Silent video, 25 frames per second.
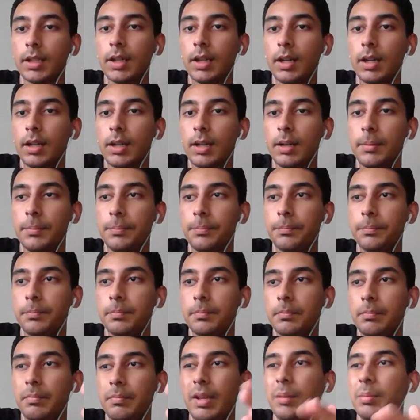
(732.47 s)

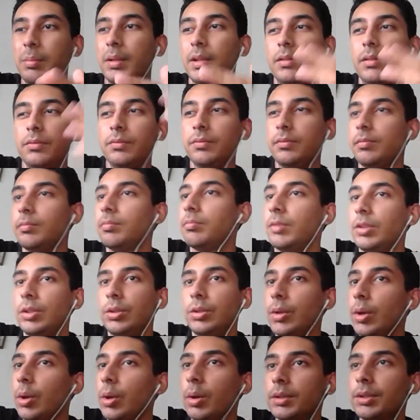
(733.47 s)
Maybe if you
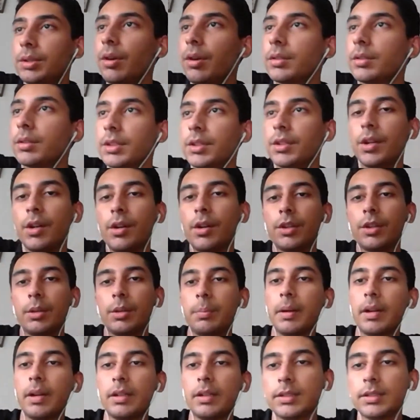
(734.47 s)
know a doctor, or your
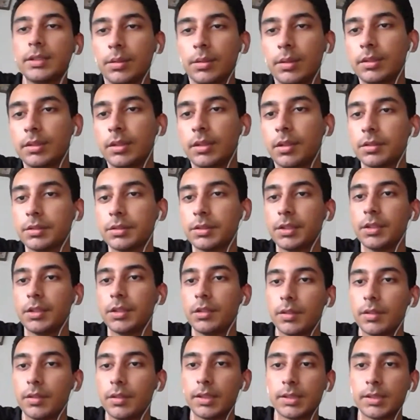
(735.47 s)
parents know a doctor,
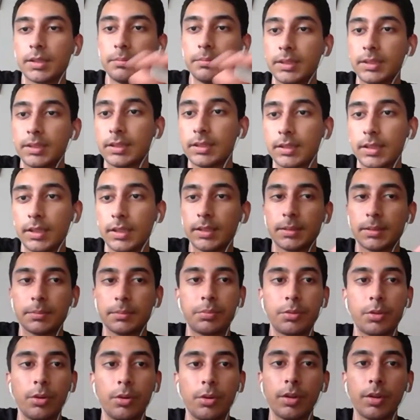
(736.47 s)
or there's some
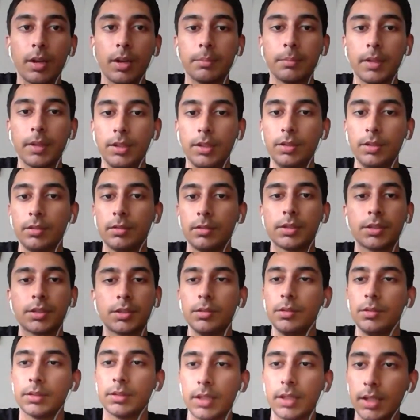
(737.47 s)
program that your
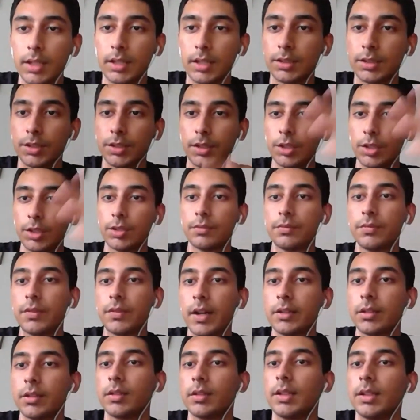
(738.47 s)
school does or that you can
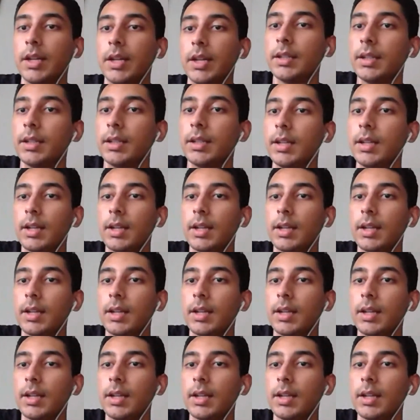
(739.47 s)
find online,